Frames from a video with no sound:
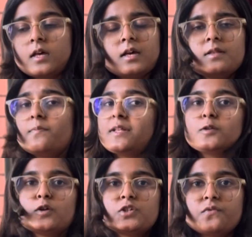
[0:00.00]
In
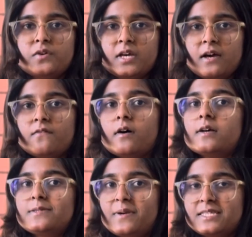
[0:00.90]
pathology, we have
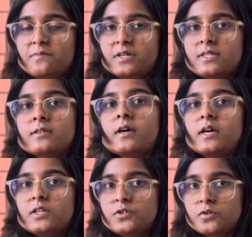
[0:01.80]
specimens,
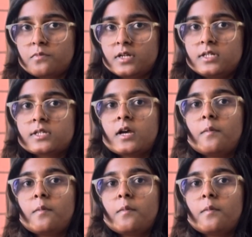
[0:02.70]
instruments,